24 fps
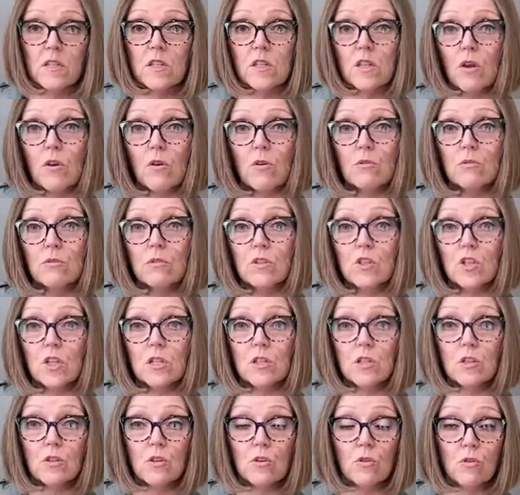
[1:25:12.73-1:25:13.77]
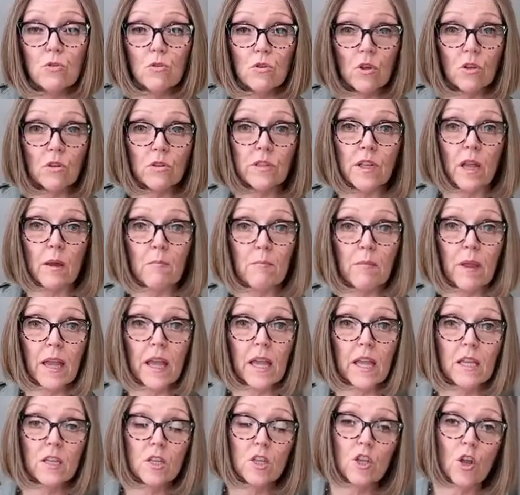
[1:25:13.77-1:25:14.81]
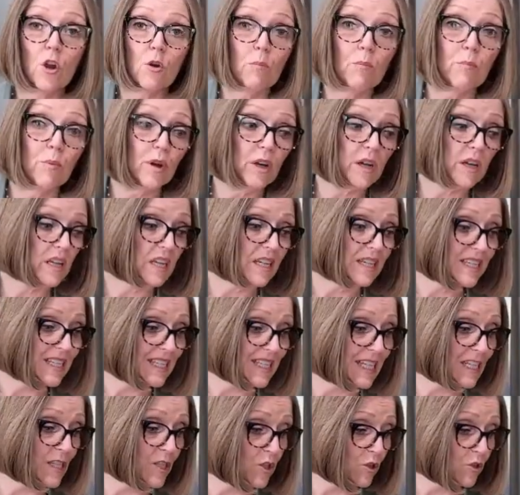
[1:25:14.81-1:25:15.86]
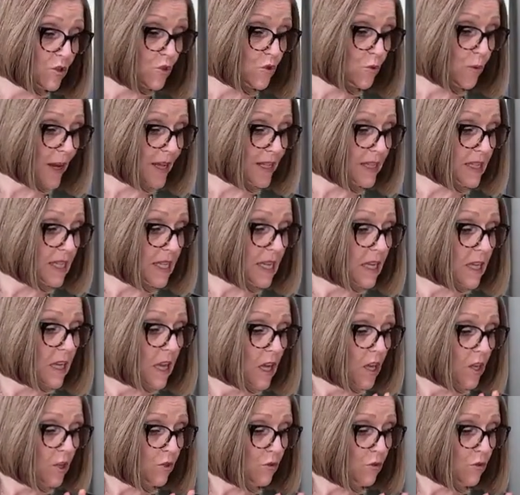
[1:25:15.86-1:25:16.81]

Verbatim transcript: So just Google Nutmeg Notebook Caesar dressing.